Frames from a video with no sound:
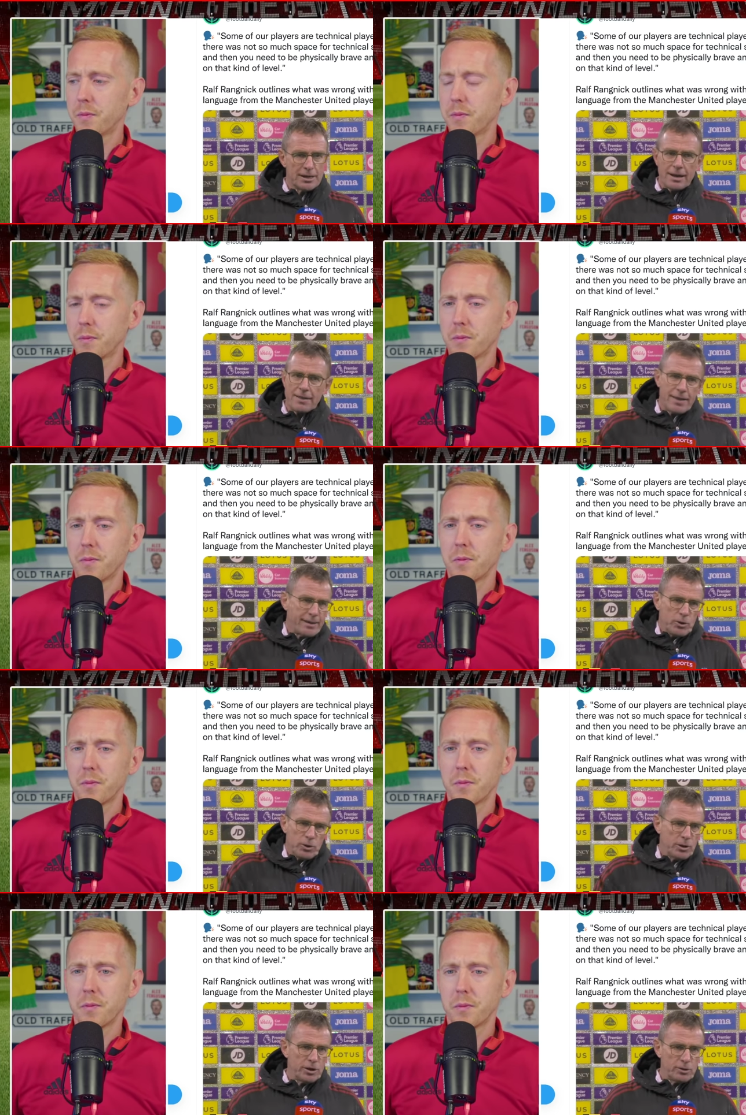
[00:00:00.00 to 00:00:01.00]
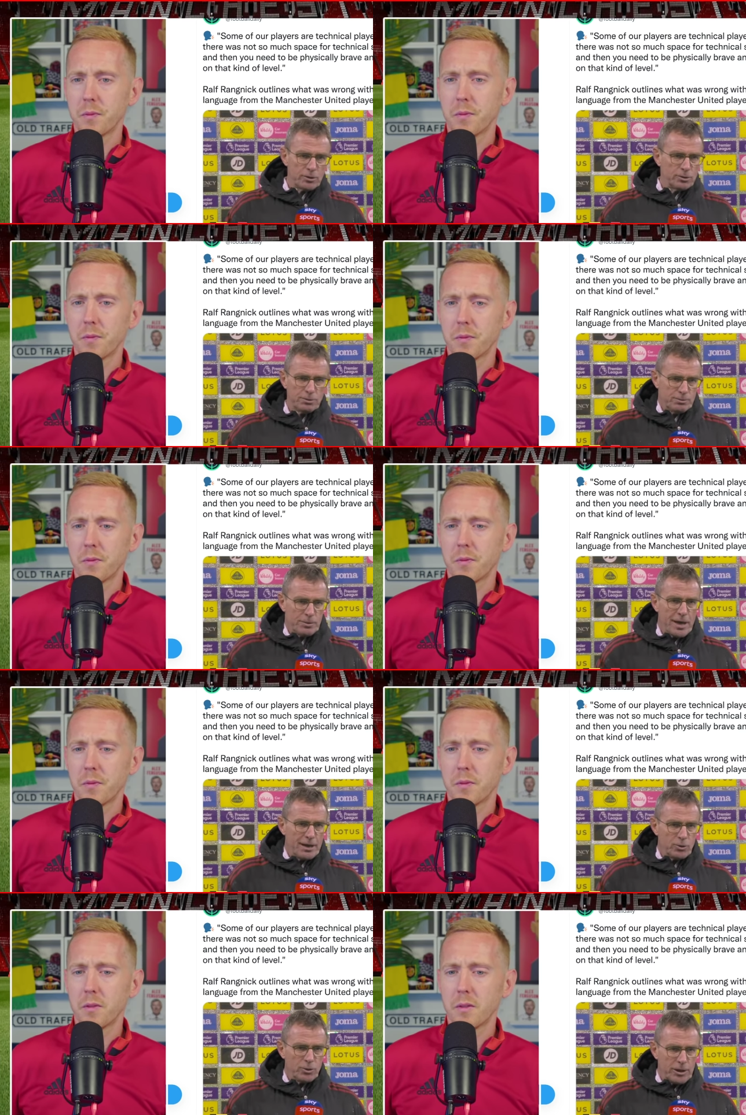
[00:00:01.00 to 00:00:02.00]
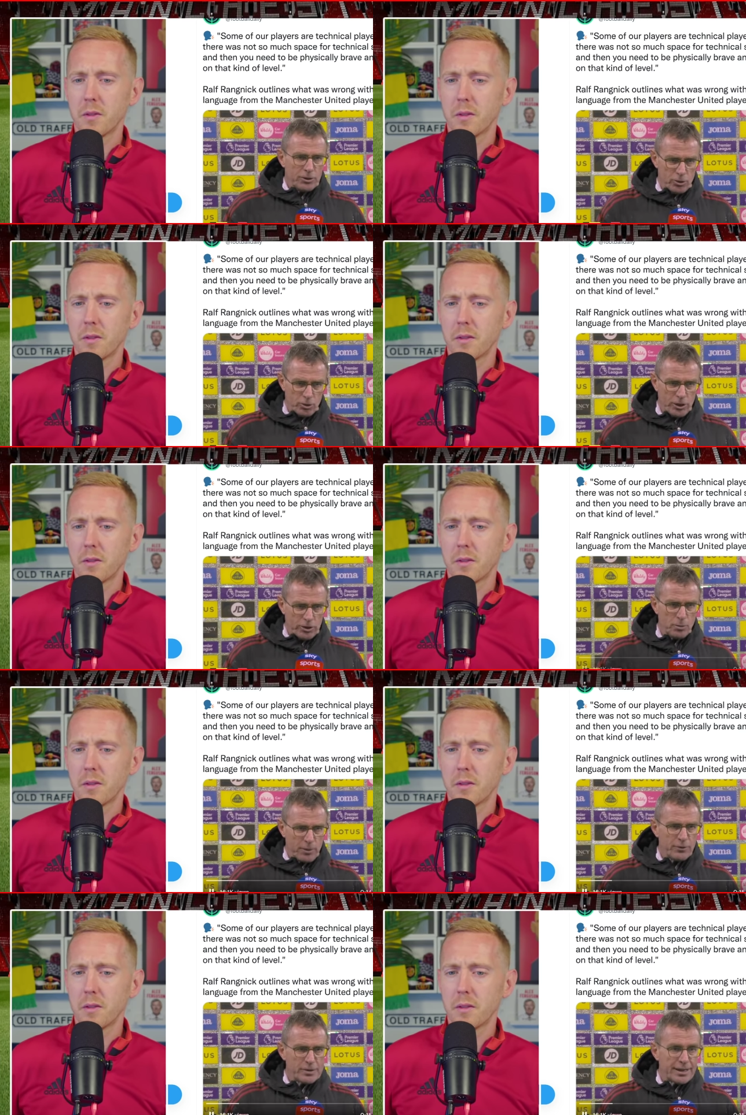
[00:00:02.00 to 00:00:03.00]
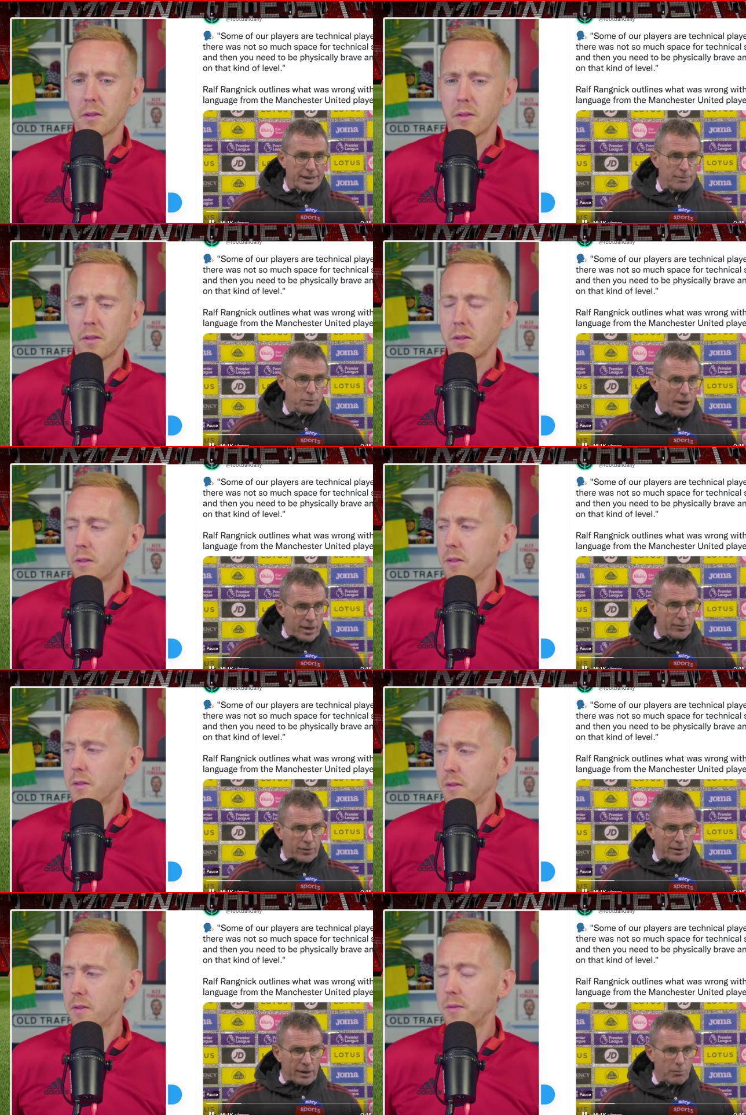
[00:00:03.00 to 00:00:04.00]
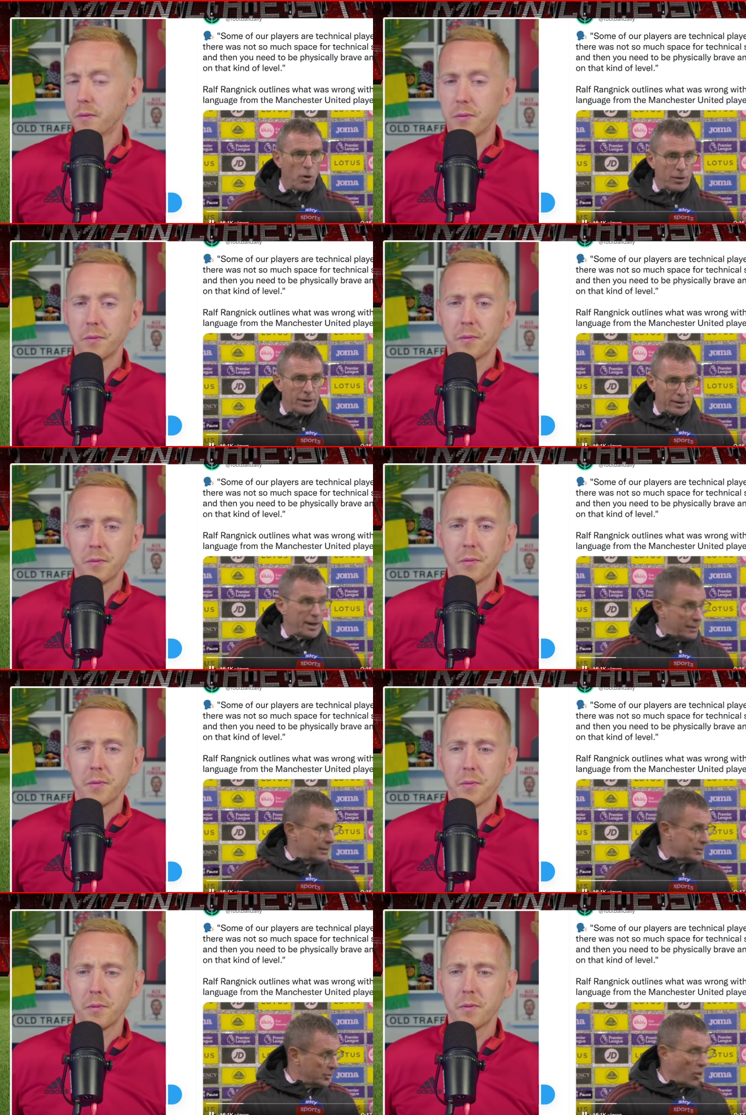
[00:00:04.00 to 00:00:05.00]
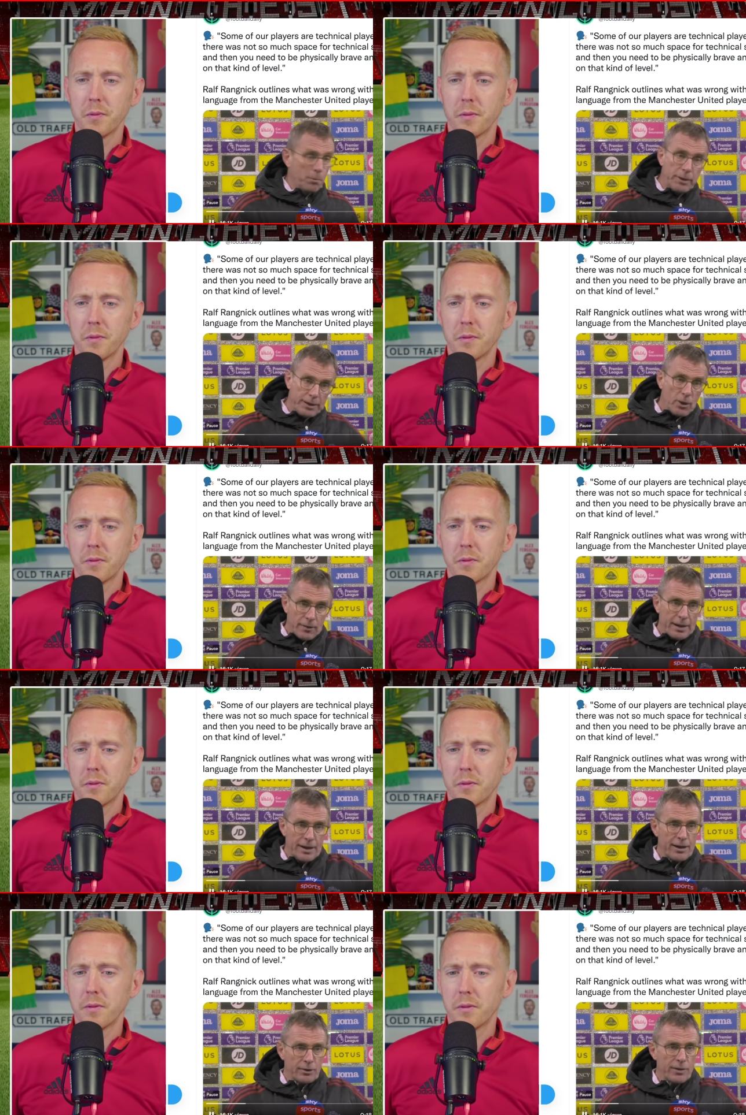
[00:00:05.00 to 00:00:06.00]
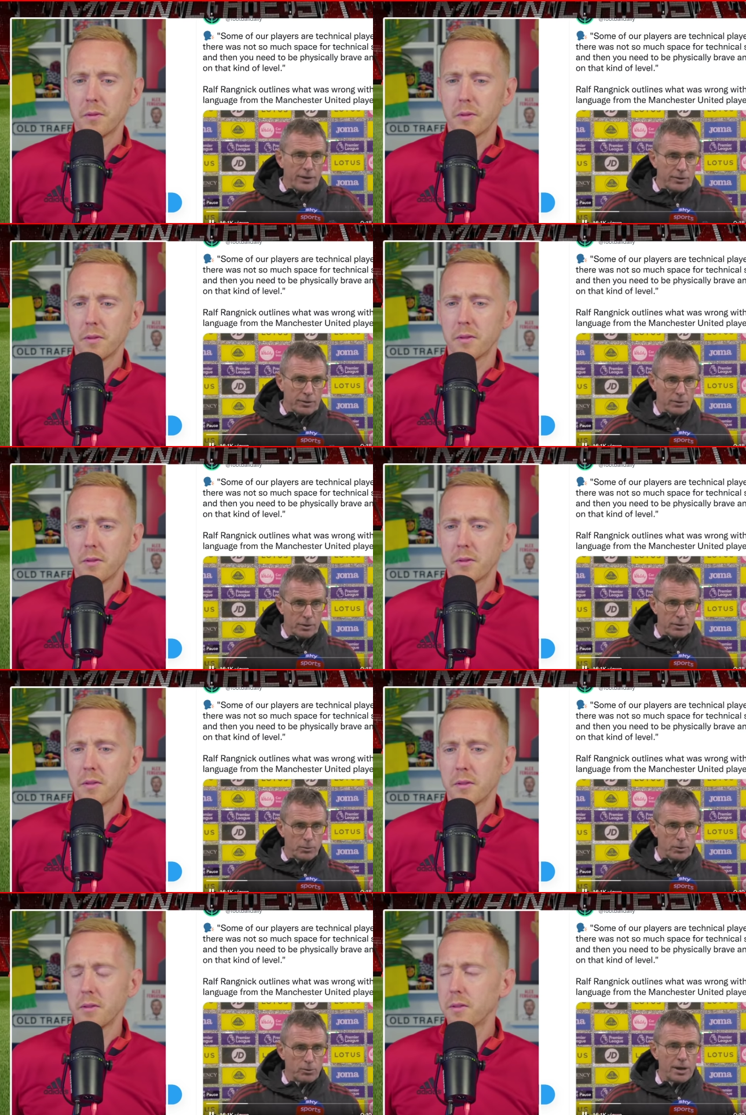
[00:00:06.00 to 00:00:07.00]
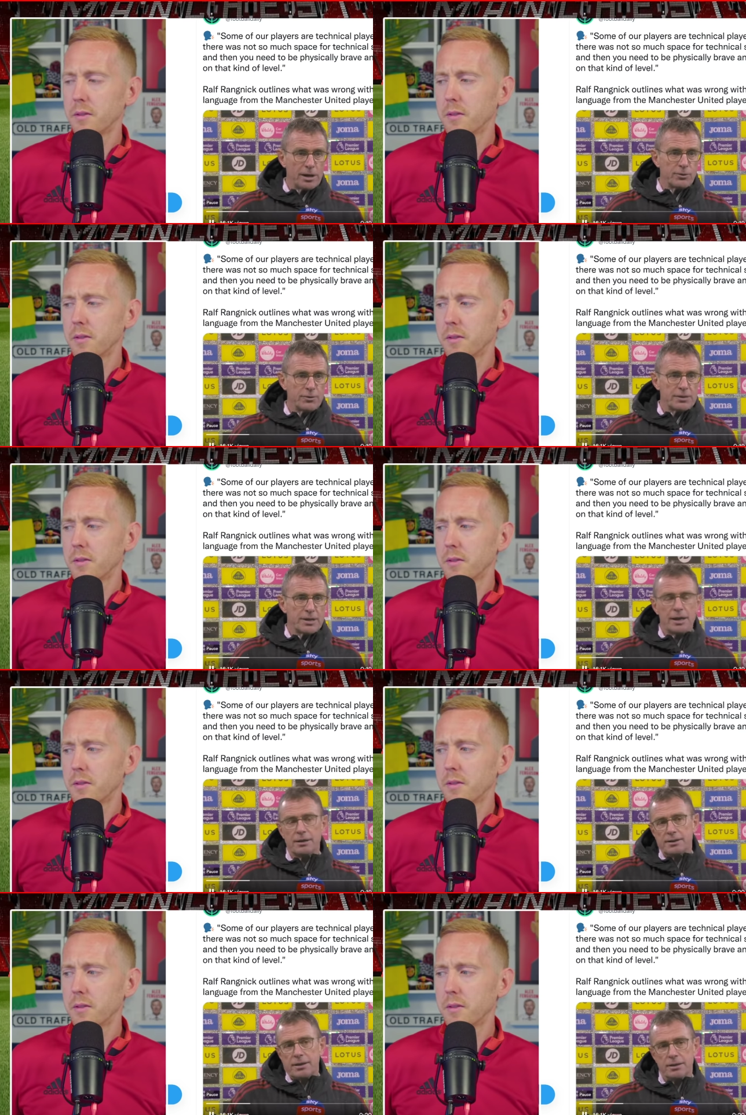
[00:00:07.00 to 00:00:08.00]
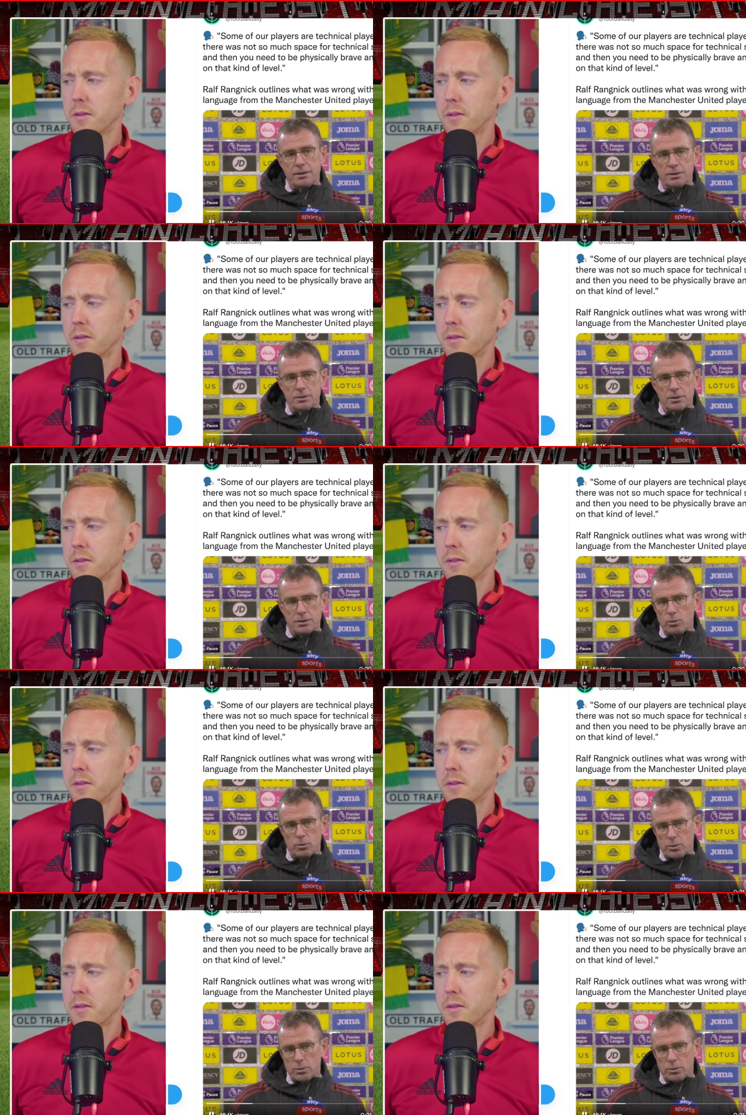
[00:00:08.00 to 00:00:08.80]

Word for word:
Speaker 1: and then you need to yeah to need you need to be physically brave and and more and, and, and compete on that kind of level uh, with regard to physicality and this uh,